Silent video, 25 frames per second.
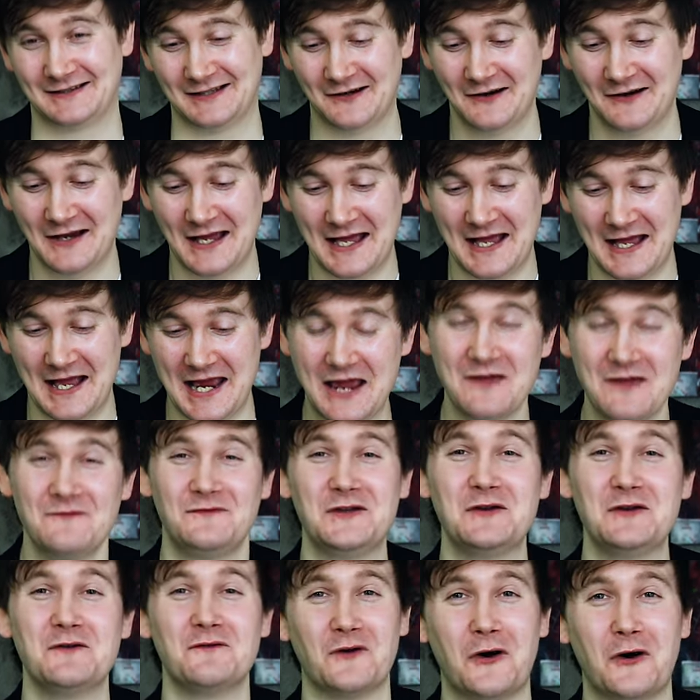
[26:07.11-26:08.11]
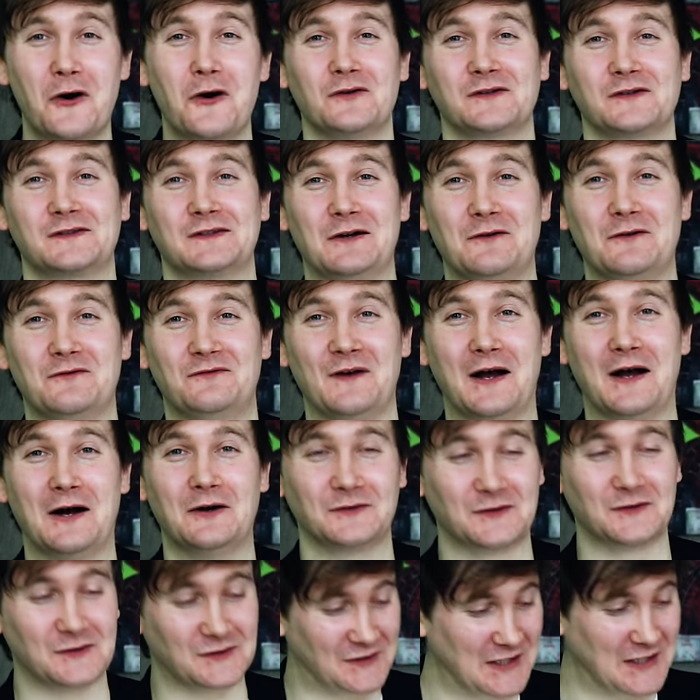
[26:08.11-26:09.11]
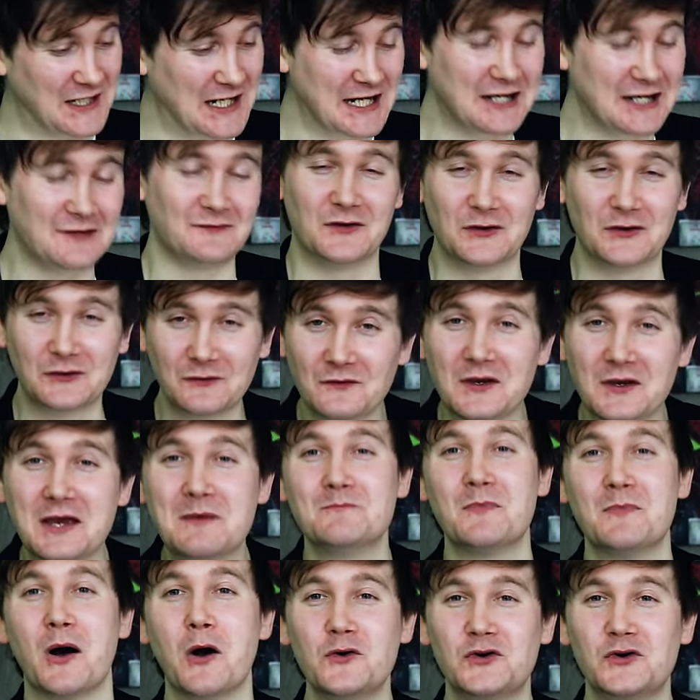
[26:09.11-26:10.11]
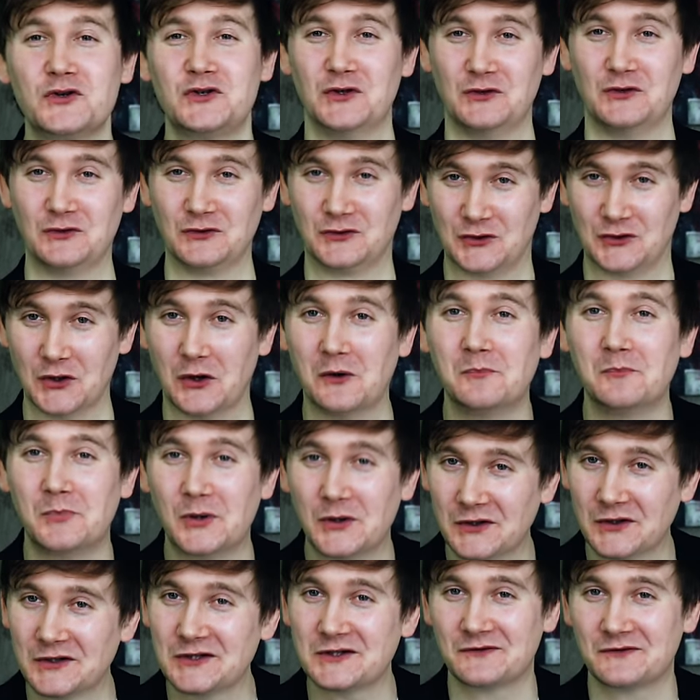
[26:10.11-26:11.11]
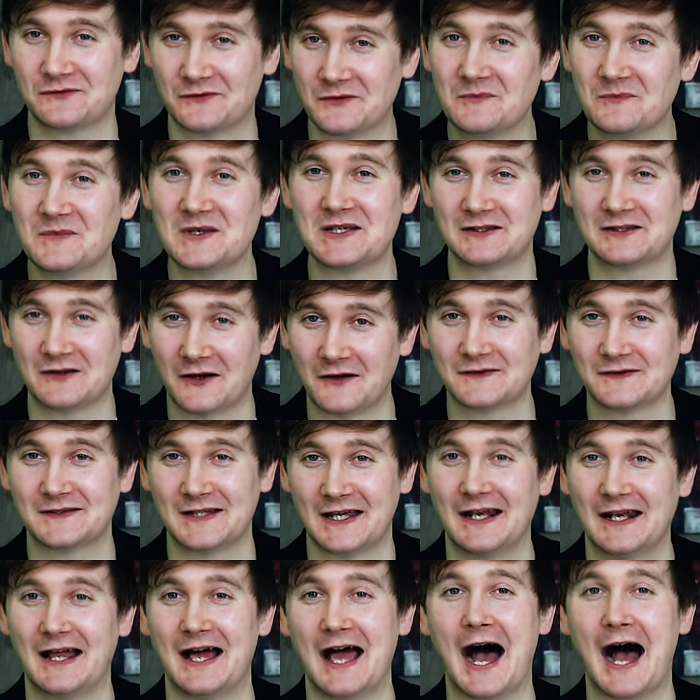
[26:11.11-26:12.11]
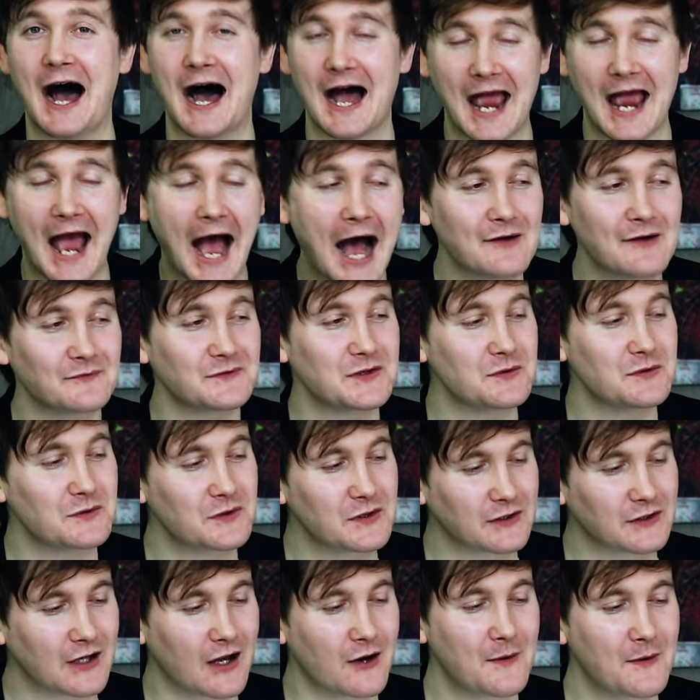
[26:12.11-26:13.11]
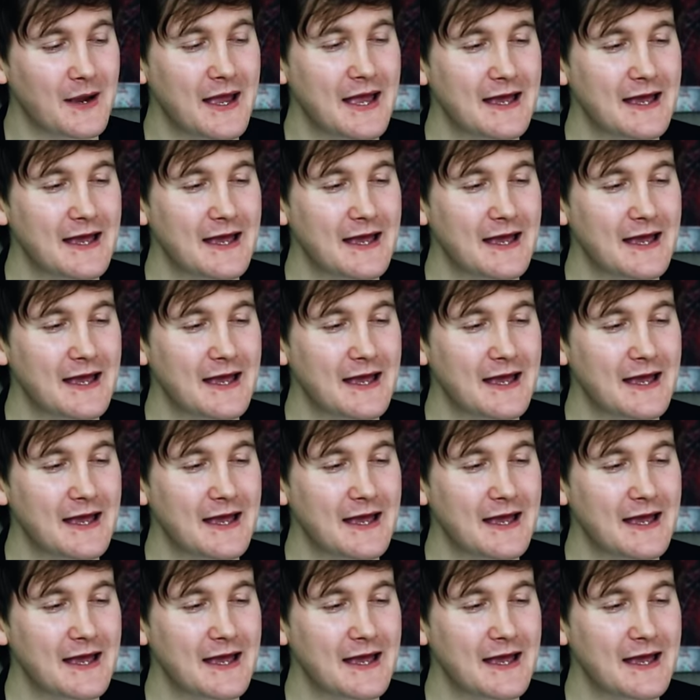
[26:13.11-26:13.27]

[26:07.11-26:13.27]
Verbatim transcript: So if you've also felt just the, the emotional gut punch from this content like I have, you can go